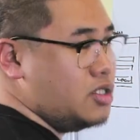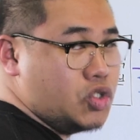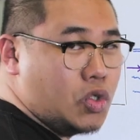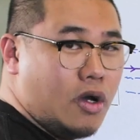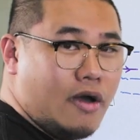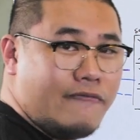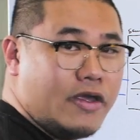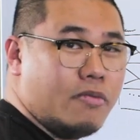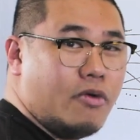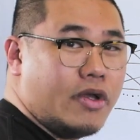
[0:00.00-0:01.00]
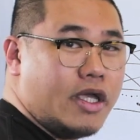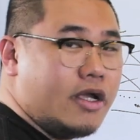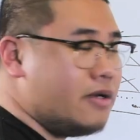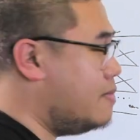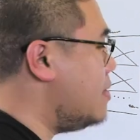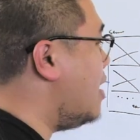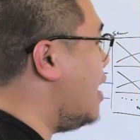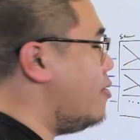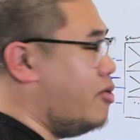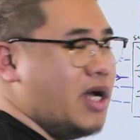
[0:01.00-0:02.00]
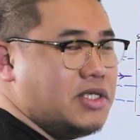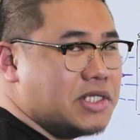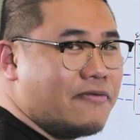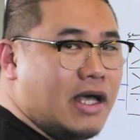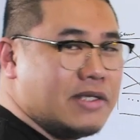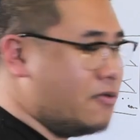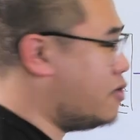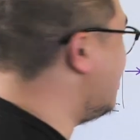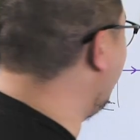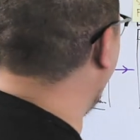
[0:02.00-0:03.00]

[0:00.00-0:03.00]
draw a few more here, and we might just fast forward the